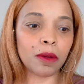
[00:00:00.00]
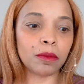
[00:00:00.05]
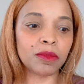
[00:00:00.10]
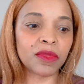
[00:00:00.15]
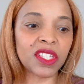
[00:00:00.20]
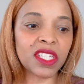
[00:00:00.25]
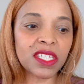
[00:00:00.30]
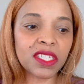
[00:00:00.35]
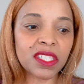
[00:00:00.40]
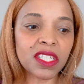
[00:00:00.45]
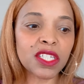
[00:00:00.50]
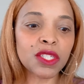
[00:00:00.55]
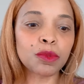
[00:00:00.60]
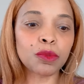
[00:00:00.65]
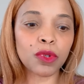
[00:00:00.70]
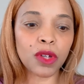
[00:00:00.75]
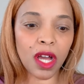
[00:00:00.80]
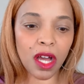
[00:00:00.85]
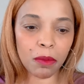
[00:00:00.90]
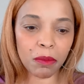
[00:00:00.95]
These things will
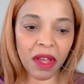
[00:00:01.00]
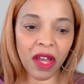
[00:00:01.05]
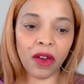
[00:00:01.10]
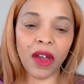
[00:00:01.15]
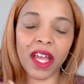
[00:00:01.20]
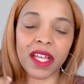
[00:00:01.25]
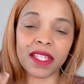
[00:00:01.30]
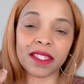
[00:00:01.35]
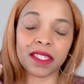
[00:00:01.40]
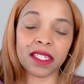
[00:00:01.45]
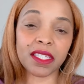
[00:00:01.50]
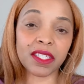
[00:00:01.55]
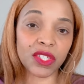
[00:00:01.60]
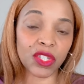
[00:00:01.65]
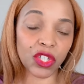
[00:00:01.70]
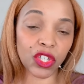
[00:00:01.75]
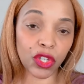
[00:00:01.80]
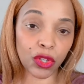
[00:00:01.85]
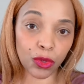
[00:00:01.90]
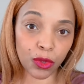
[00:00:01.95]
come out as
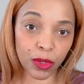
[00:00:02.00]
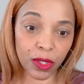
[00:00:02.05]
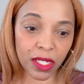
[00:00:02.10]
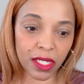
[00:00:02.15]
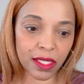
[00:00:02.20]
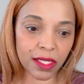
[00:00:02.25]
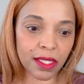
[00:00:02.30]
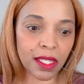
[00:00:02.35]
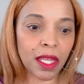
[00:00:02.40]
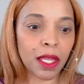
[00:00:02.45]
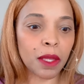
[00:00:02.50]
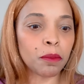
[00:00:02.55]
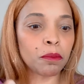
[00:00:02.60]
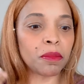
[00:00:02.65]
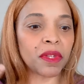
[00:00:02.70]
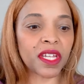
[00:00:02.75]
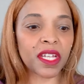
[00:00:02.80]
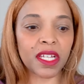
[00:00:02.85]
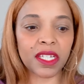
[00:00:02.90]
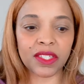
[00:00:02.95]
insecurities
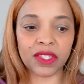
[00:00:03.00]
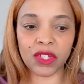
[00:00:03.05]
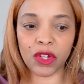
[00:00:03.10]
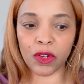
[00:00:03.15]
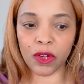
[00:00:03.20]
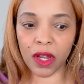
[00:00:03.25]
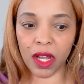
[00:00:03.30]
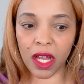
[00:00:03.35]
because they're